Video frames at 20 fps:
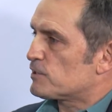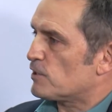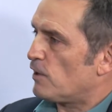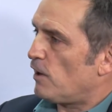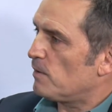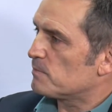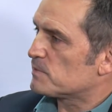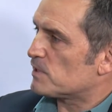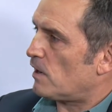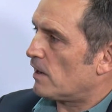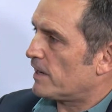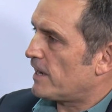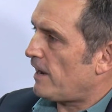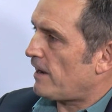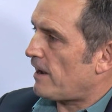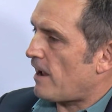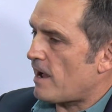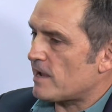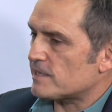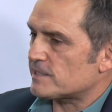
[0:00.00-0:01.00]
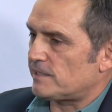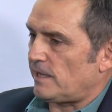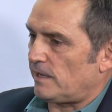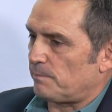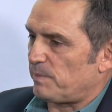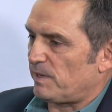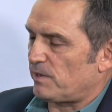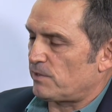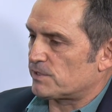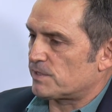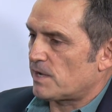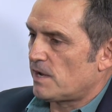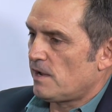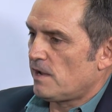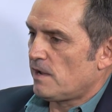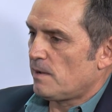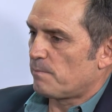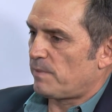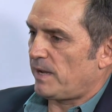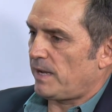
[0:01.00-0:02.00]
times I get asked that because
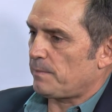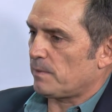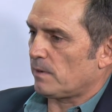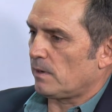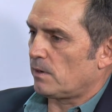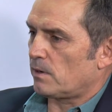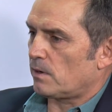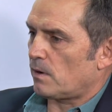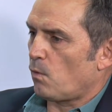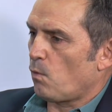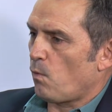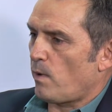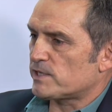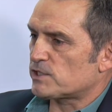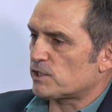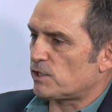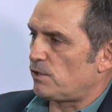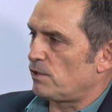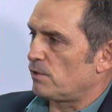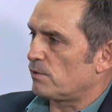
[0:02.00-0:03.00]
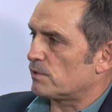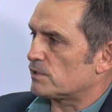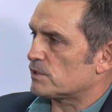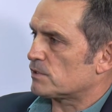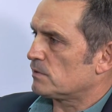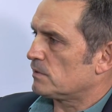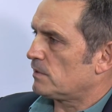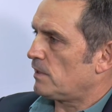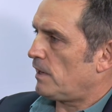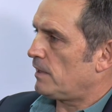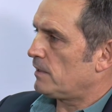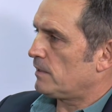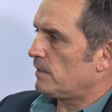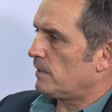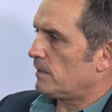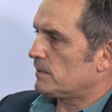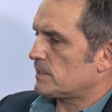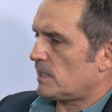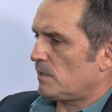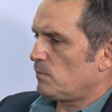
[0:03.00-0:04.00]
people are always curious and
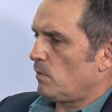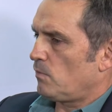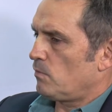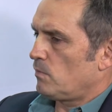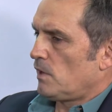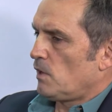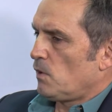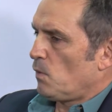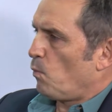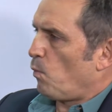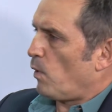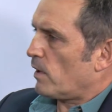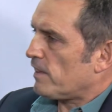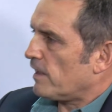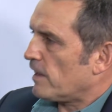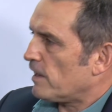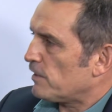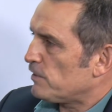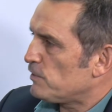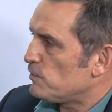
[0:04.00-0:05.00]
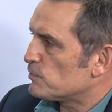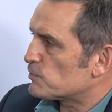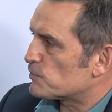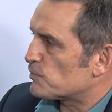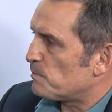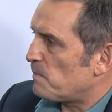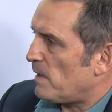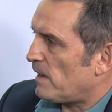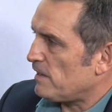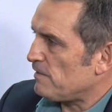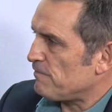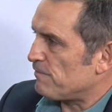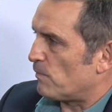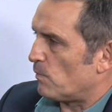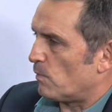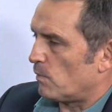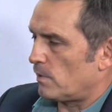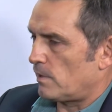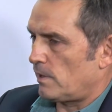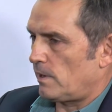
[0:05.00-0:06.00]
they say, well, what are they going to use the money
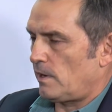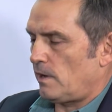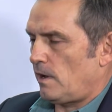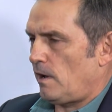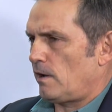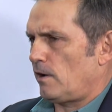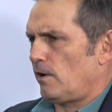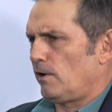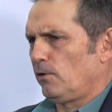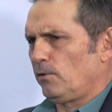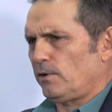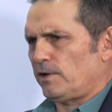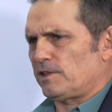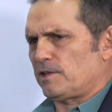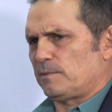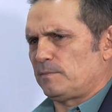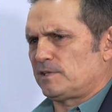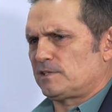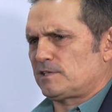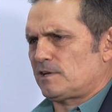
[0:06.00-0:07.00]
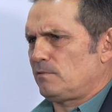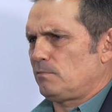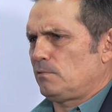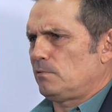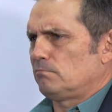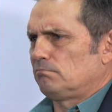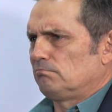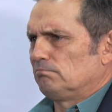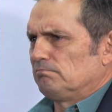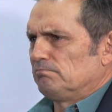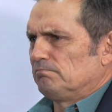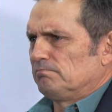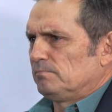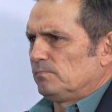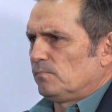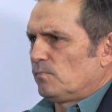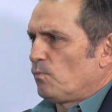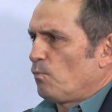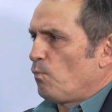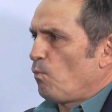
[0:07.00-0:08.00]
for? And I look at them and say, well,
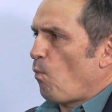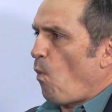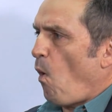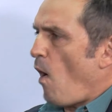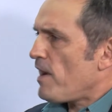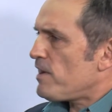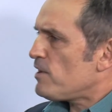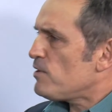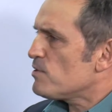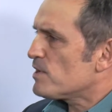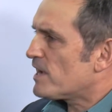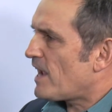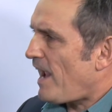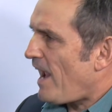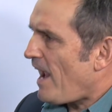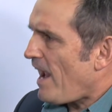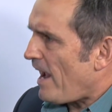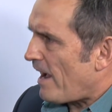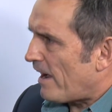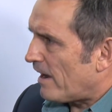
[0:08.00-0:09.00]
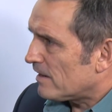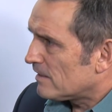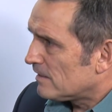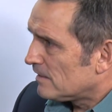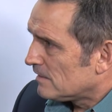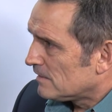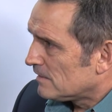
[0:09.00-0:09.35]
why do you care?